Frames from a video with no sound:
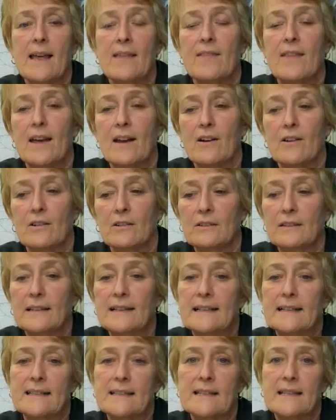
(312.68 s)
that are
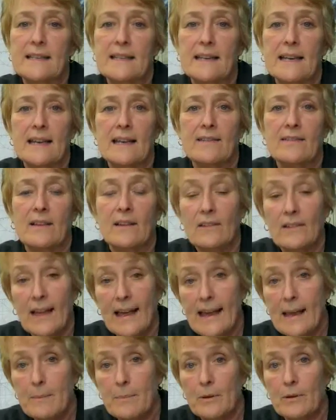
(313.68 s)
listed in the
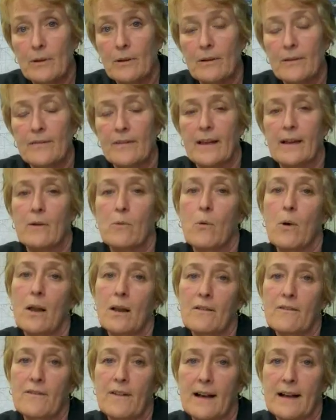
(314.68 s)
label that
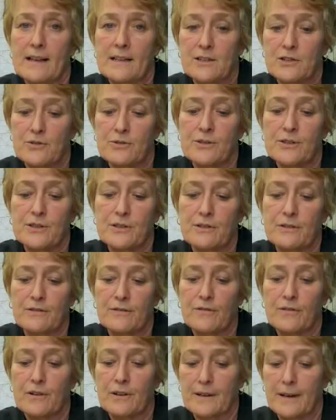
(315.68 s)
qualifies your student
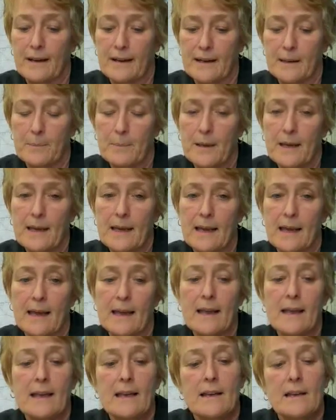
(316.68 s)
for an IEP.
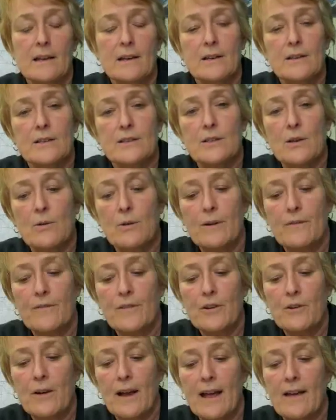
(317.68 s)
So if
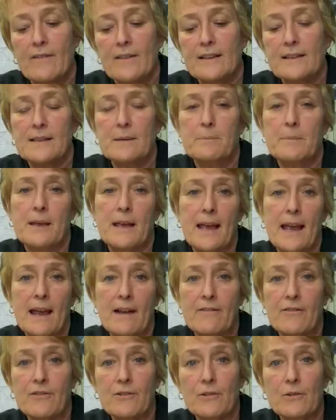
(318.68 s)
you're having some
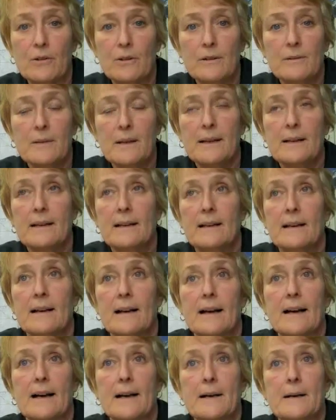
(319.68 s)
behavioral
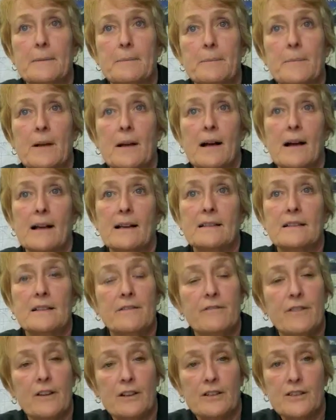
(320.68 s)
kind
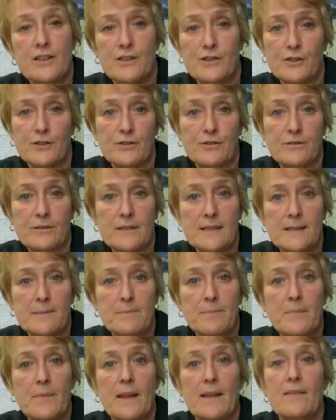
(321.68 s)
of concerns,
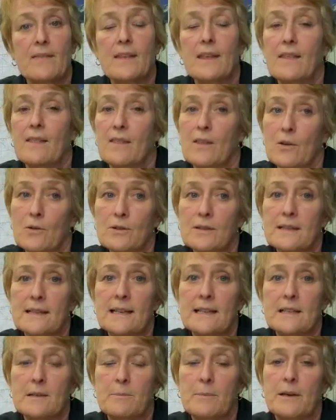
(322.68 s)
then those
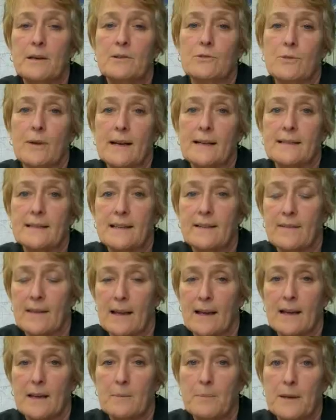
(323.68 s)
need to be addressed in the
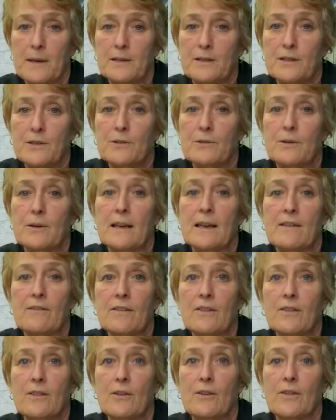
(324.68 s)
IEP too,
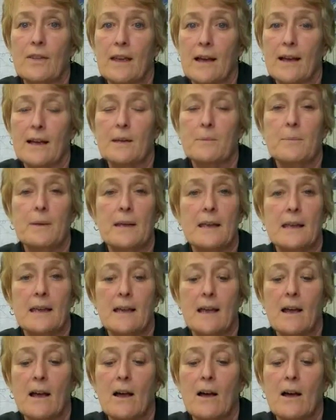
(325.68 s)
even though the IEP